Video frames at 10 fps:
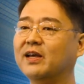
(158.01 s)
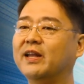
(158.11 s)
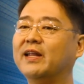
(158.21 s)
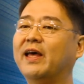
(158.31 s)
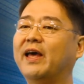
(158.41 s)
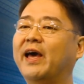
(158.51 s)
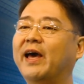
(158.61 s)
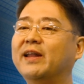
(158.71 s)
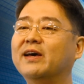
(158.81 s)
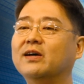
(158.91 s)
and
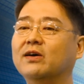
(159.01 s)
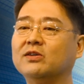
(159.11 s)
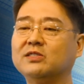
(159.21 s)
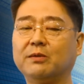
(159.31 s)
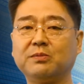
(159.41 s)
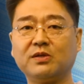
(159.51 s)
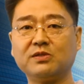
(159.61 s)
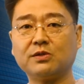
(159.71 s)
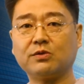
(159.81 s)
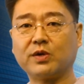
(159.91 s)
add
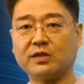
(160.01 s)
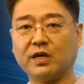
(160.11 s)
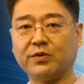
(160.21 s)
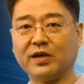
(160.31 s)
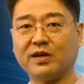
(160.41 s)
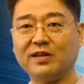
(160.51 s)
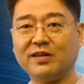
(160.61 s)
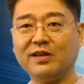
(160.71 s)
acceptance criteria.